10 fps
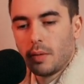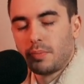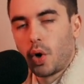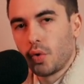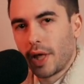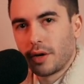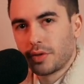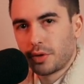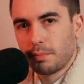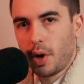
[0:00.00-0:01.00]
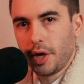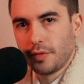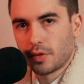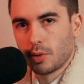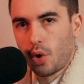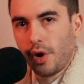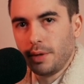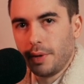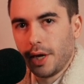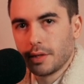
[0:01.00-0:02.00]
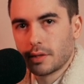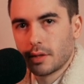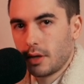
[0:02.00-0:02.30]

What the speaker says: pulled out their money from Coinbase,